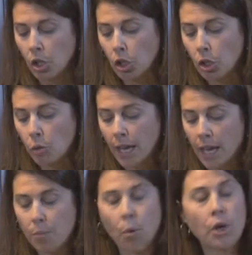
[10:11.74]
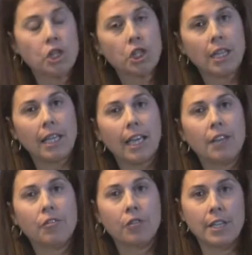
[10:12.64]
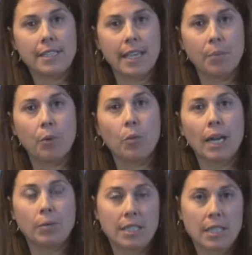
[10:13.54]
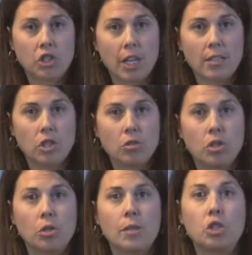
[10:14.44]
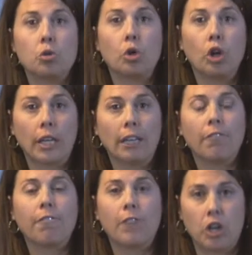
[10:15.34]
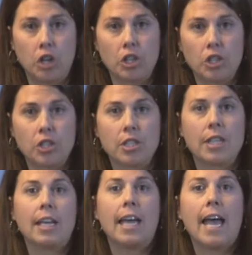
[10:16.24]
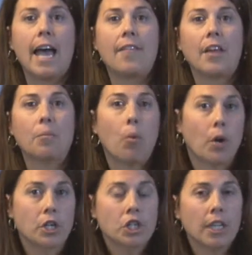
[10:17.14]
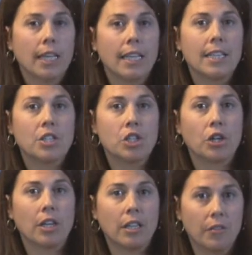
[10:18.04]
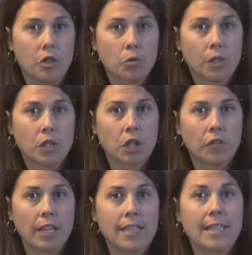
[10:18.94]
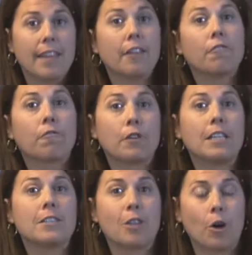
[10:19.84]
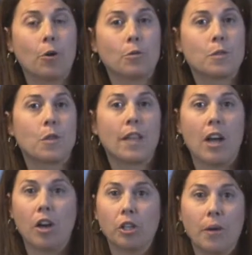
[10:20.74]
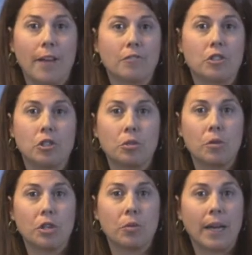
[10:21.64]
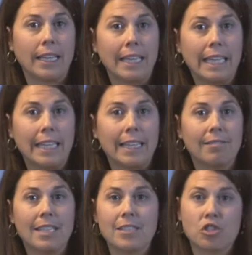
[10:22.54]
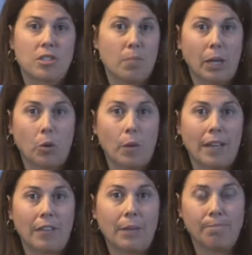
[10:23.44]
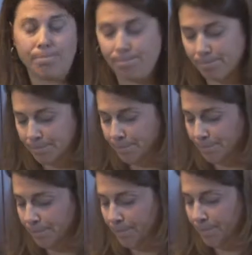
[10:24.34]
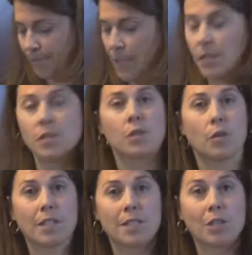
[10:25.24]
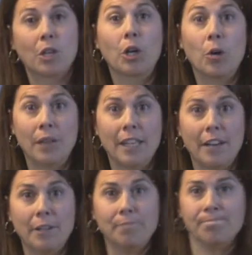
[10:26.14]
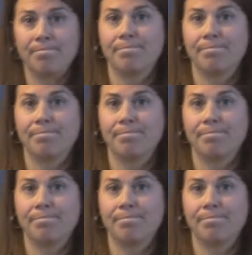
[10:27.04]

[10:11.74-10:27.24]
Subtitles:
you can portion it and freeze it. But what I would suggest you do is you cook it first and then portion it into your individual servings and then freeze those. So then all you have to do when you're ready to eat it is just microwave it. So this is gonna go in the oven.